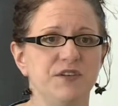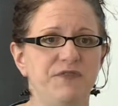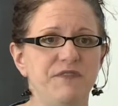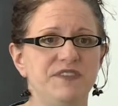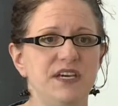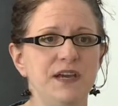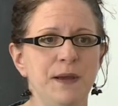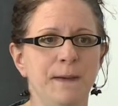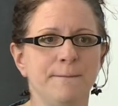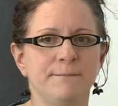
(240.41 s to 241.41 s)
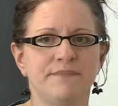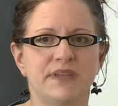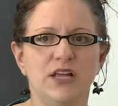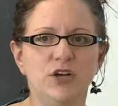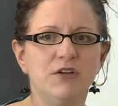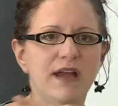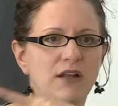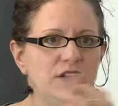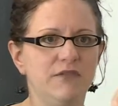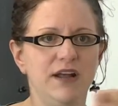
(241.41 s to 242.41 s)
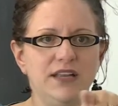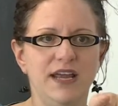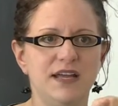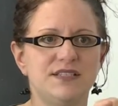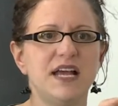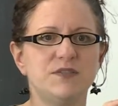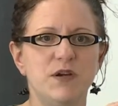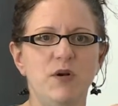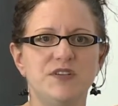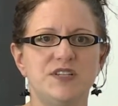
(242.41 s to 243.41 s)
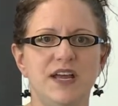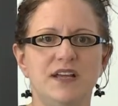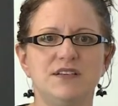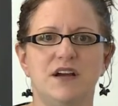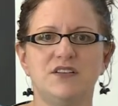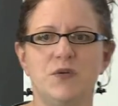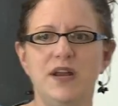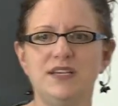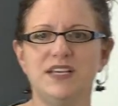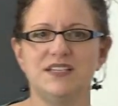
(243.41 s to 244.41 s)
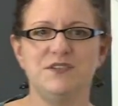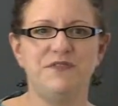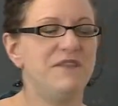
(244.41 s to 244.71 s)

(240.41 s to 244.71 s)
to 50? Okay, look around, look around at the hands. That's where most of the hands are, 26 to